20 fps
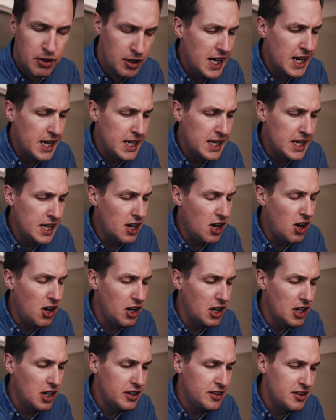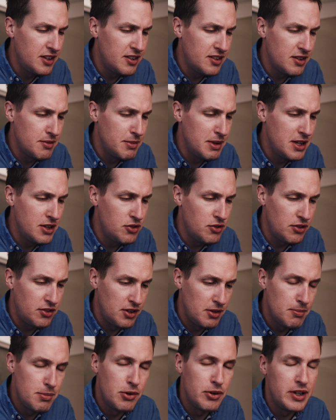And he highlighted some
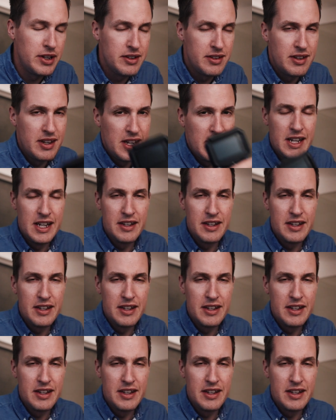interesting points.